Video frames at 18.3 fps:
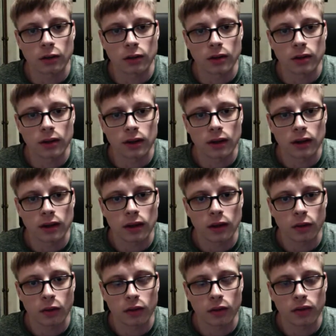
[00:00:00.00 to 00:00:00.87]

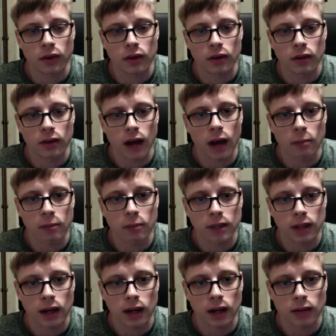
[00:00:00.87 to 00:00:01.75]
that whole thing,
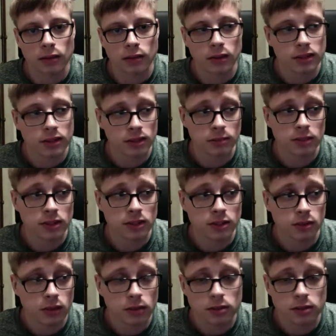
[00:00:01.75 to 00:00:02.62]
copycat. Because I mean,
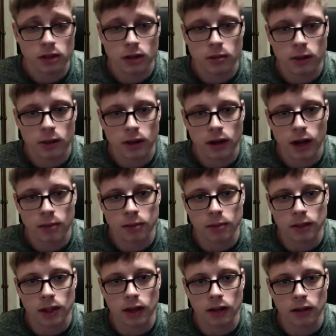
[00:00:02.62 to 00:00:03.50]
Scream's all about
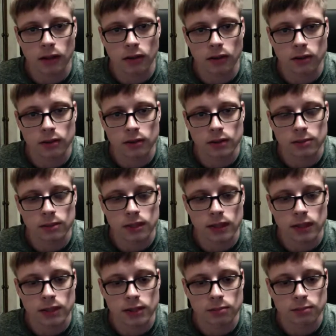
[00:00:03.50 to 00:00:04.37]
copycat killers. I mean,
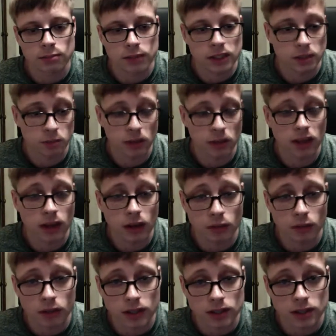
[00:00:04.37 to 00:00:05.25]
it's been
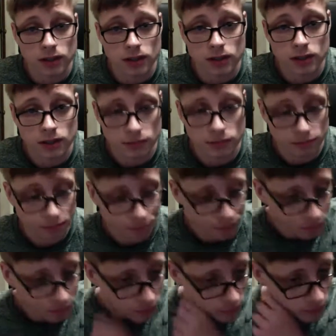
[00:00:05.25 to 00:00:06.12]
that way since
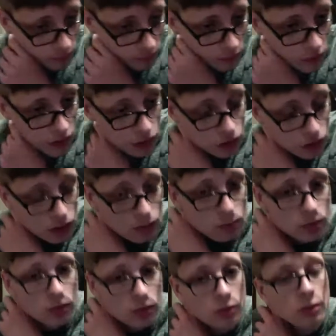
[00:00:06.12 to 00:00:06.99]

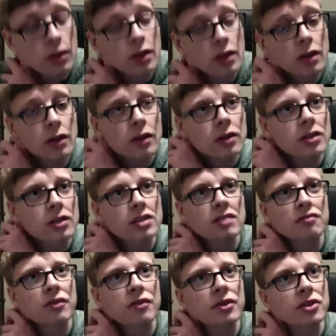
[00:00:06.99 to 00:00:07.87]
Scream 2, because
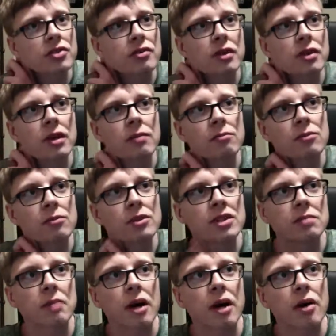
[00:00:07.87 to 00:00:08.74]
the first Scream
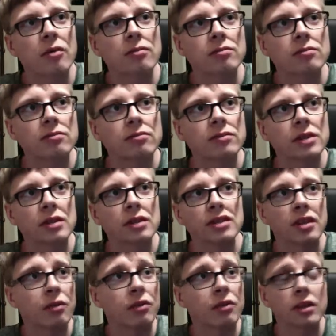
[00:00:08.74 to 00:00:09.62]

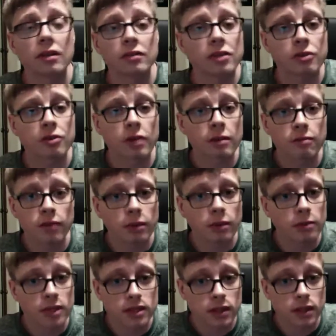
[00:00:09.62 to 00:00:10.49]
that's the only Scream
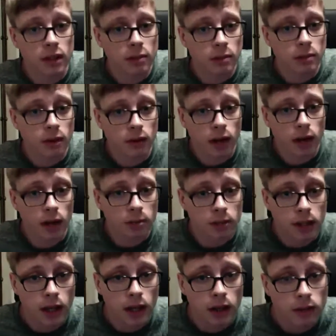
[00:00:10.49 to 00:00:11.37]
film that's not about
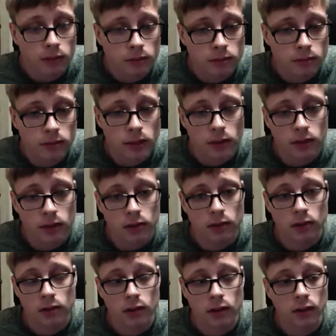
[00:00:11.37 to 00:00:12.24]
copycat
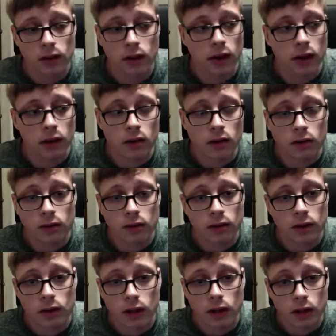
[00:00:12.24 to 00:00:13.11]
killer at all.
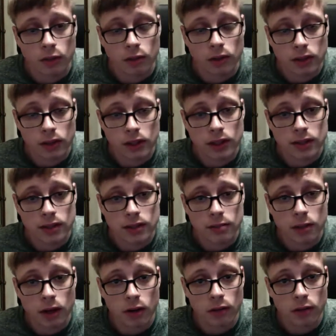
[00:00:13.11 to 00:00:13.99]
It really is
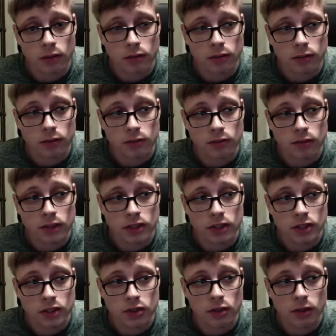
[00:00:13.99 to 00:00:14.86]
about
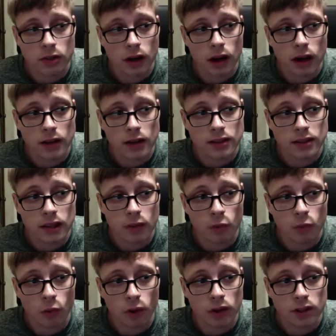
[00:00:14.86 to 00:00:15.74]
these two guys
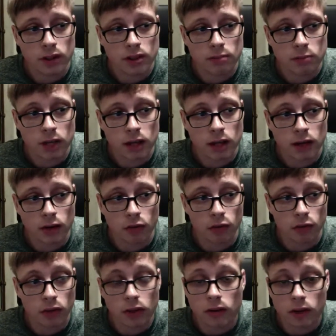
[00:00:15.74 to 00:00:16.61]
that wanted to make a
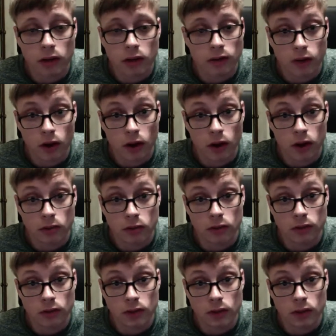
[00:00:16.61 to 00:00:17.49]
real life horror
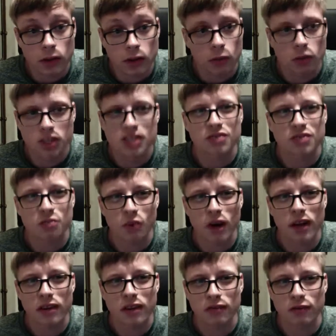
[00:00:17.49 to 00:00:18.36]
movie, which is
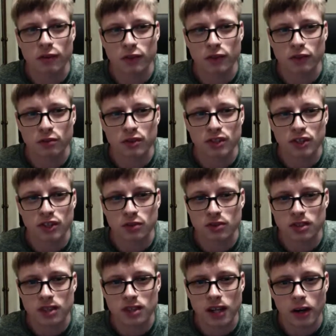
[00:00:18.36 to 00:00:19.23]
why the first one's so
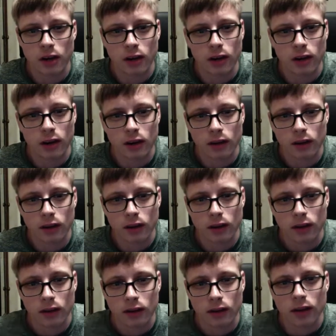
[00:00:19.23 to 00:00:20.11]
scary,
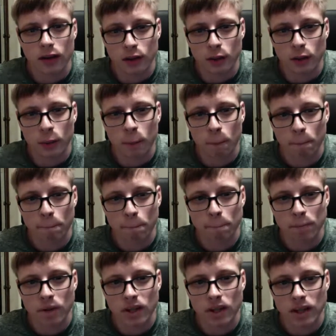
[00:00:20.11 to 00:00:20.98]

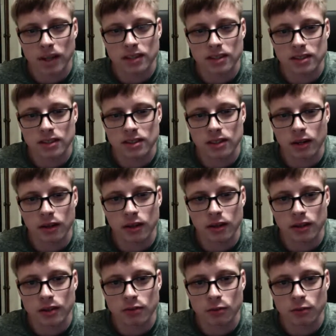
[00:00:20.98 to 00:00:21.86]
why that's the
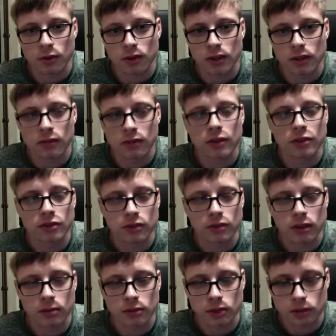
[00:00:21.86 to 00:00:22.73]
scariest one, even though
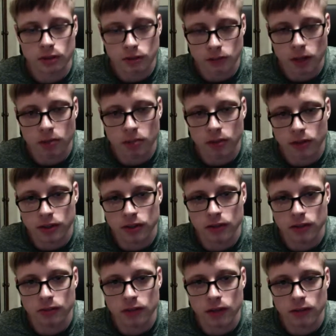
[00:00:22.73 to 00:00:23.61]
Scream 2 is my
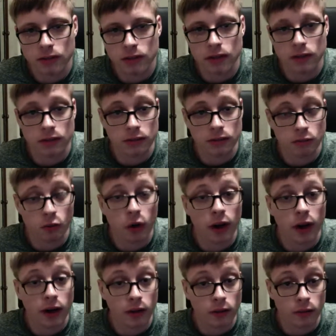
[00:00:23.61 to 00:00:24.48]
personal favorite, and why